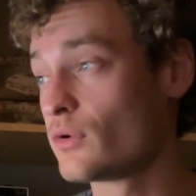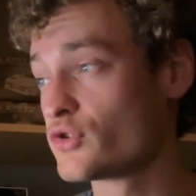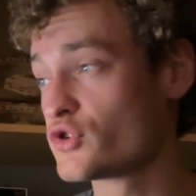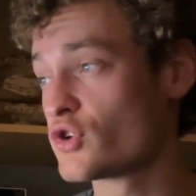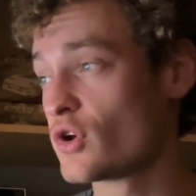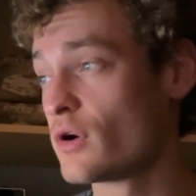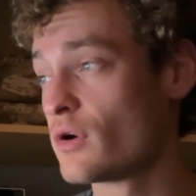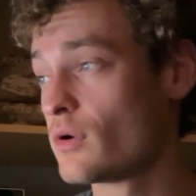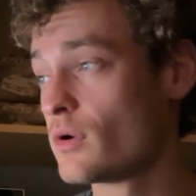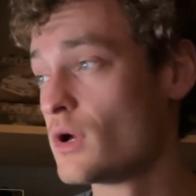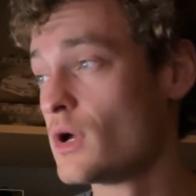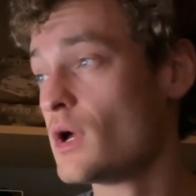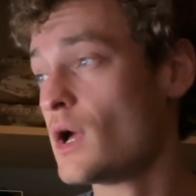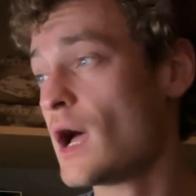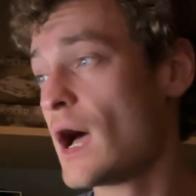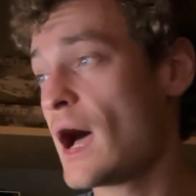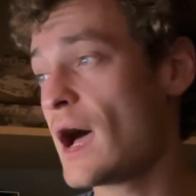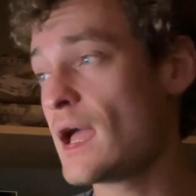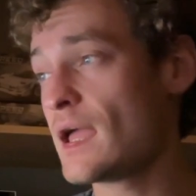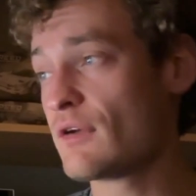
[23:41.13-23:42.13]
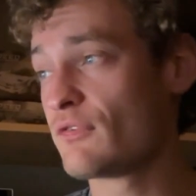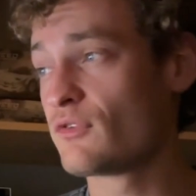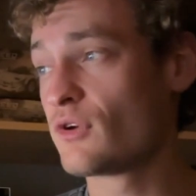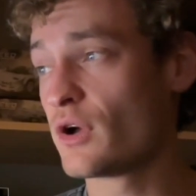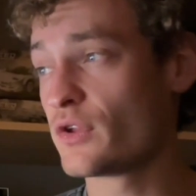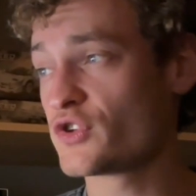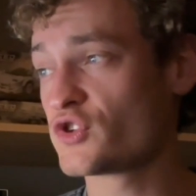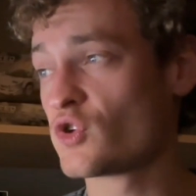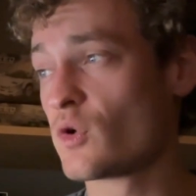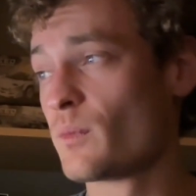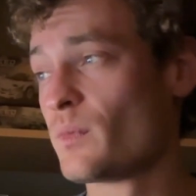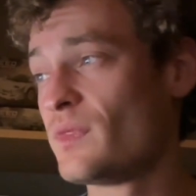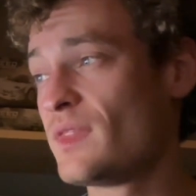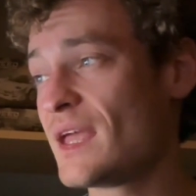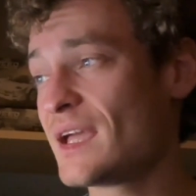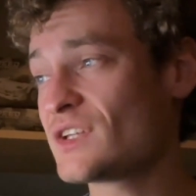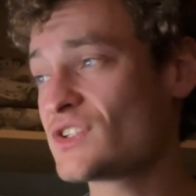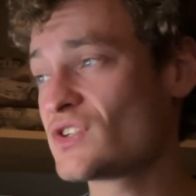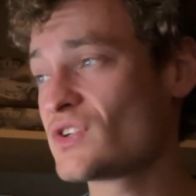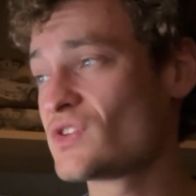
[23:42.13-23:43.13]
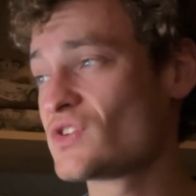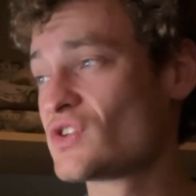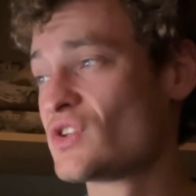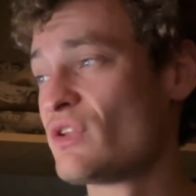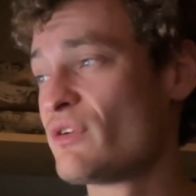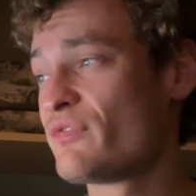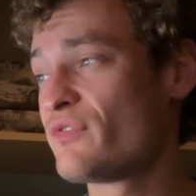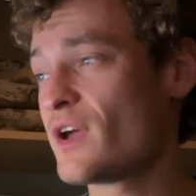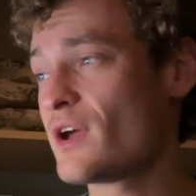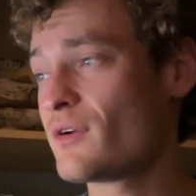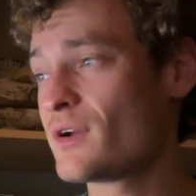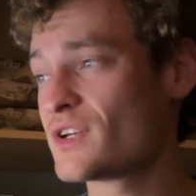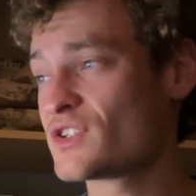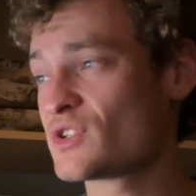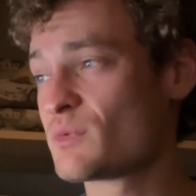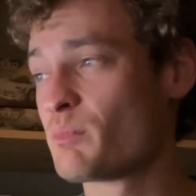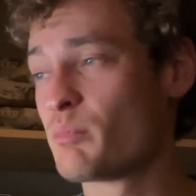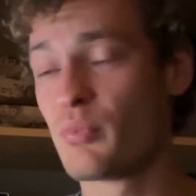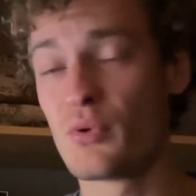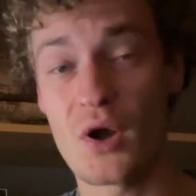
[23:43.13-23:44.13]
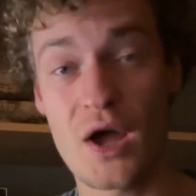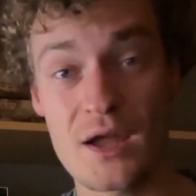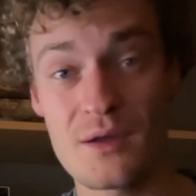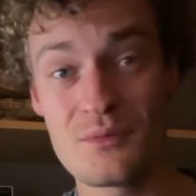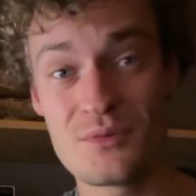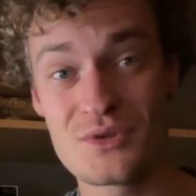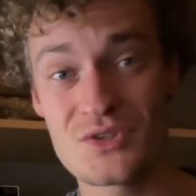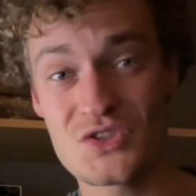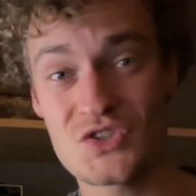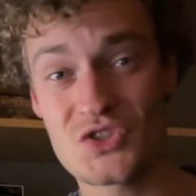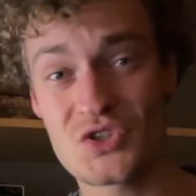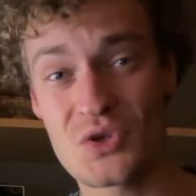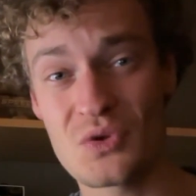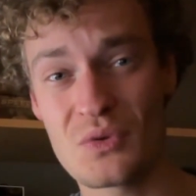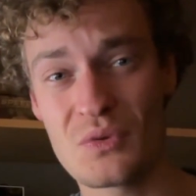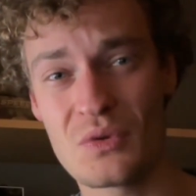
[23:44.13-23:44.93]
So I have got some Nexans Neveras Primus.